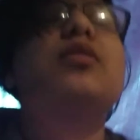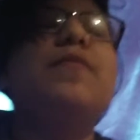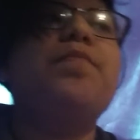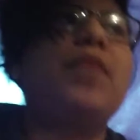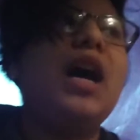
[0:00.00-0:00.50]

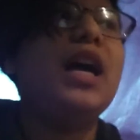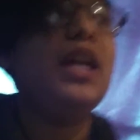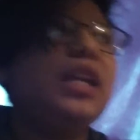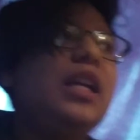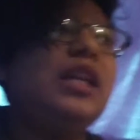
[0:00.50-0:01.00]

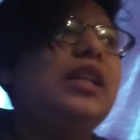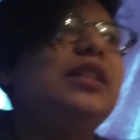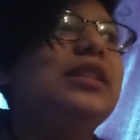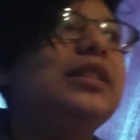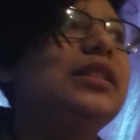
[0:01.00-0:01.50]
my
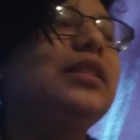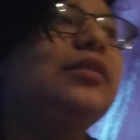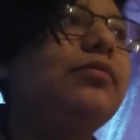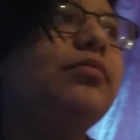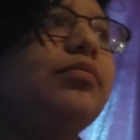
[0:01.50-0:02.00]

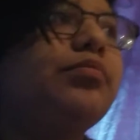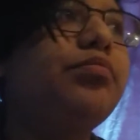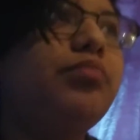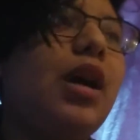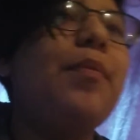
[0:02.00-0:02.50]

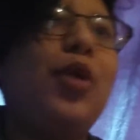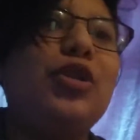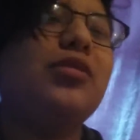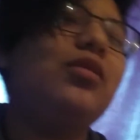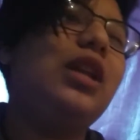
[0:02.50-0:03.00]

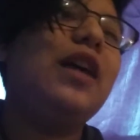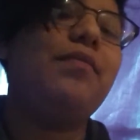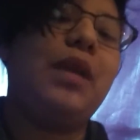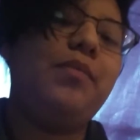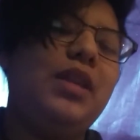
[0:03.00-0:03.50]
personal life
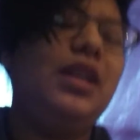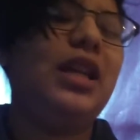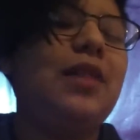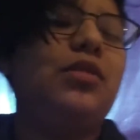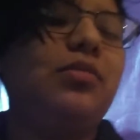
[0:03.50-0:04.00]
might be
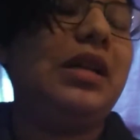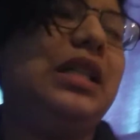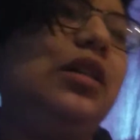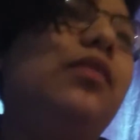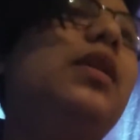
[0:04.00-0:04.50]
kept to
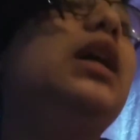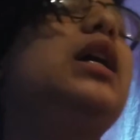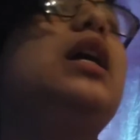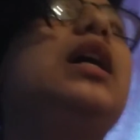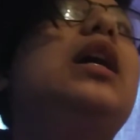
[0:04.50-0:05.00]
myself.
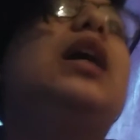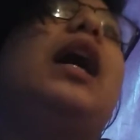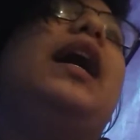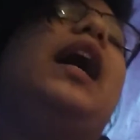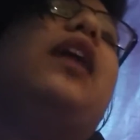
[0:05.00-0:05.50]

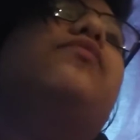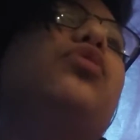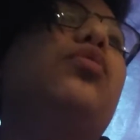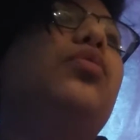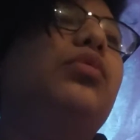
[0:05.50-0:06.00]
I have
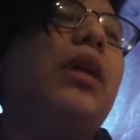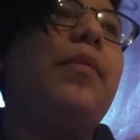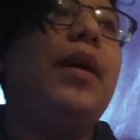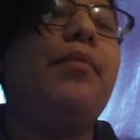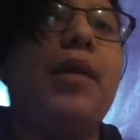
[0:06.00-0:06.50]
told
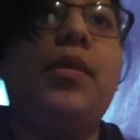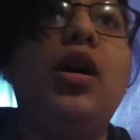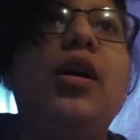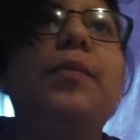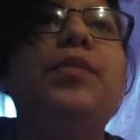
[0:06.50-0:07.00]
my
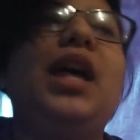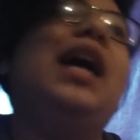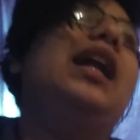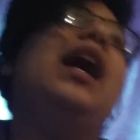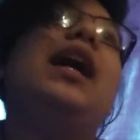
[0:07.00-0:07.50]
mom
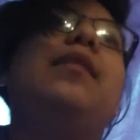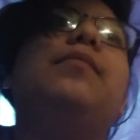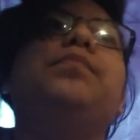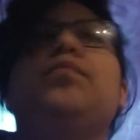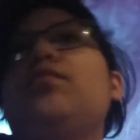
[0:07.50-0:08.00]
that I
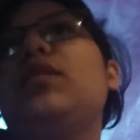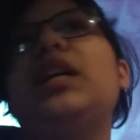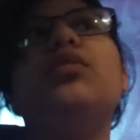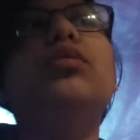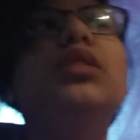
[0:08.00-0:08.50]

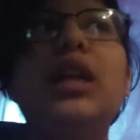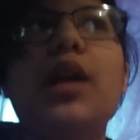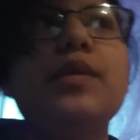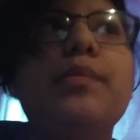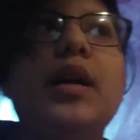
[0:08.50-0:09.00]
told her that I
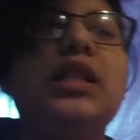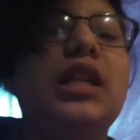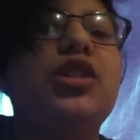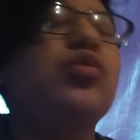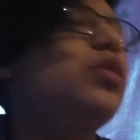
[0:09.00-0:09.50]
was
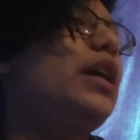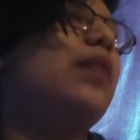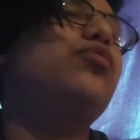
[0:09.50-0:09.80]
bisexual and I'm